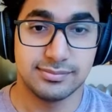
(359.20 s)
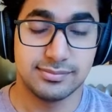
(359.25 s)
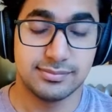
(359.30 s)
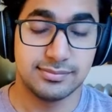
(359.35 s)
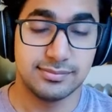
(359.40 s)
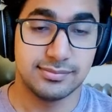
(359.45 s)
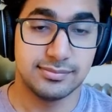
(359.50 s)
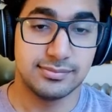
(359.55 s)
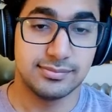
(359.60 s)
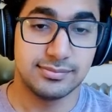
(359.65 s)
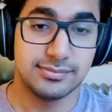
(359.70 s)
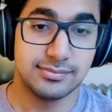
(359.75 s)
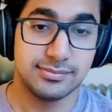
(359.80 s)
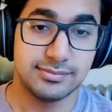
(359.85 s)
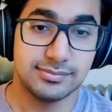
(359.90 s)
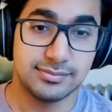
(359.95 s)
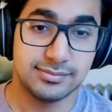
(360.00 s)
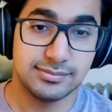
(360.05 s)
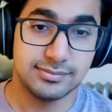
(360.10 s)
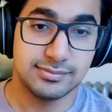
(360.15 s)

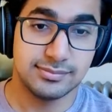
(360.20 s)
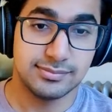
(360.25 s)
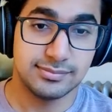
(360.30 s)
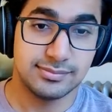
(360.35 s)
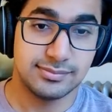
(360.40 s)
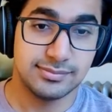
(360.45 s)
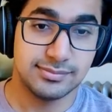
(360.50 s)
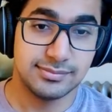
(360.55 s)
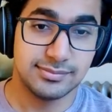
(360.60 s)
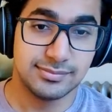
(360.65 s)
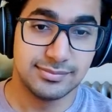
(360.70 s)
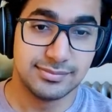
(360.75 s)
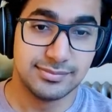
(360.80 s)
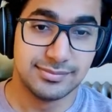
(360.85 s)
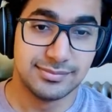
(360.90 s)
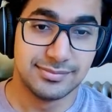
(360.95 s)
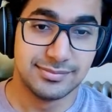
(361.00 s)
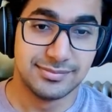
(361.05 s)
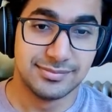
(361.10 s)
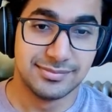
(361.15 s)

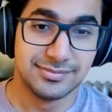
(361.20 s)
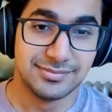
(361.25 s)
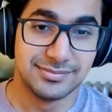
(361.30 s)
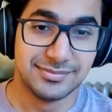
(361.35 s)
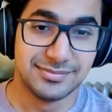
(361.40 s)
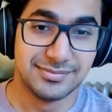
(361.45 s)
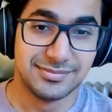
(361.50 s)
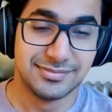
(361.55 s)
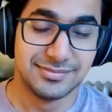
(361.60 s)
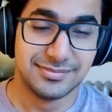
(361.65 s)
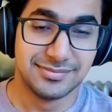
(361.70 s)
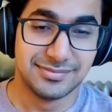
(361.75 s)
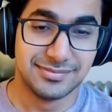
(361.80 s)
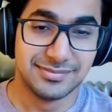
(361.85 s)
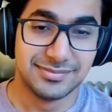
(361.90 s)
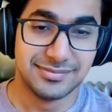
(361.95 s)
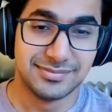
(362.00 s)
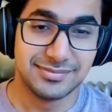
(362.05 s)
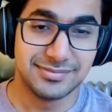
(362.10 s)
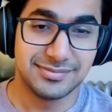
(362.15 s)

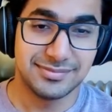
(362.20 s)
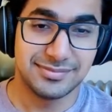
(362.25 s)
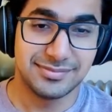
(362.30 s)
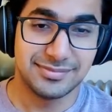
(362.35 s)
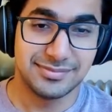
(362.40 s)
The person shown says nothing.